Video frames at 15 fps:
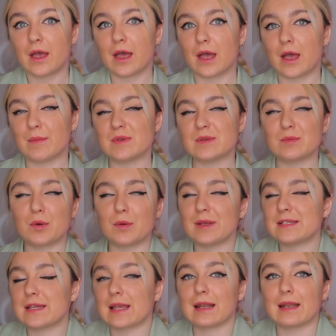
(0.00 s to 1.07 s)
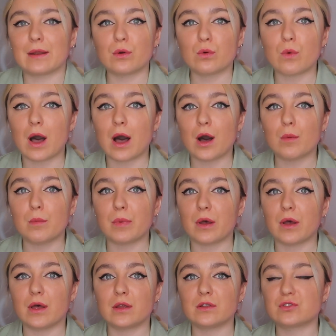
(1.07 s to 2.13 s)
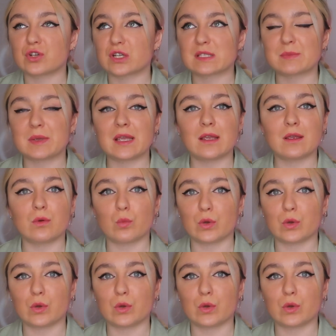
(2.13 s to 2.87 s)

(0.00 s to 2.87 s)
It'll probably take a little while, but trust me,